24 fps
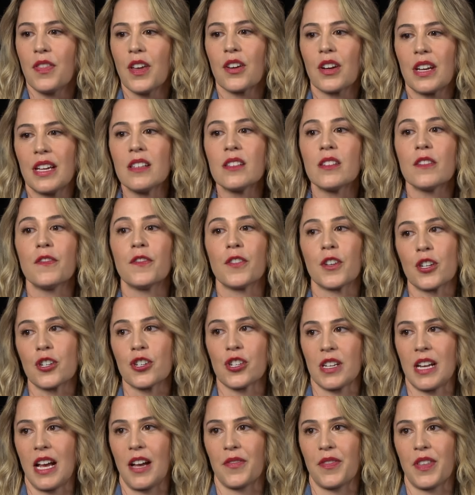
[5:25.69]
there is a
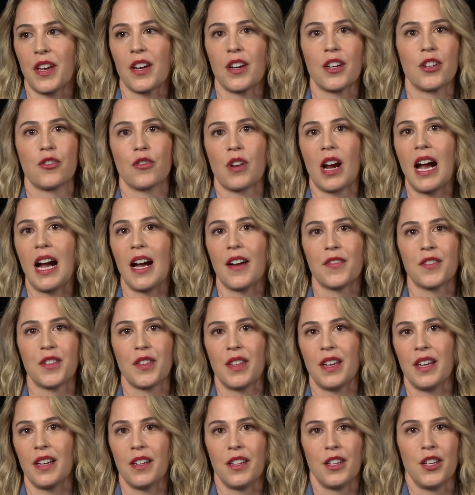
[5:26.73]
version out there, a draft
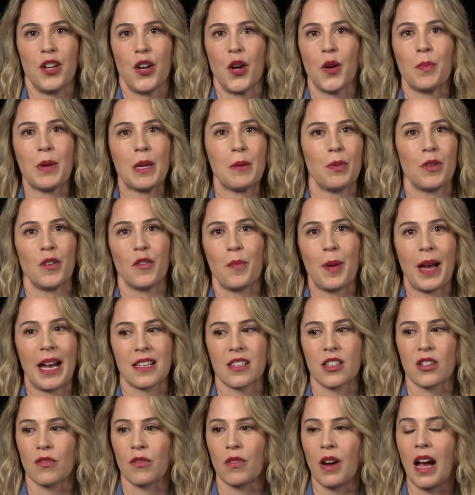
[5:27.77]
that, you know, people have
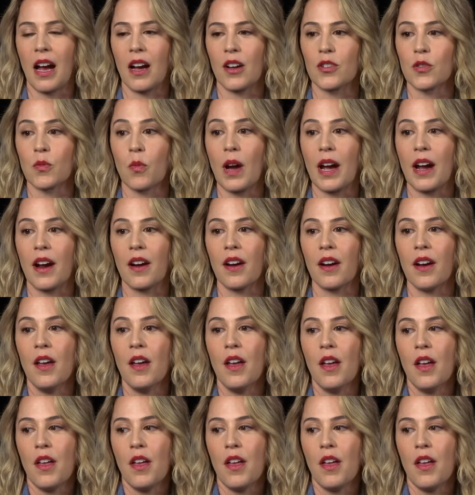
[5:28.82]
passed around where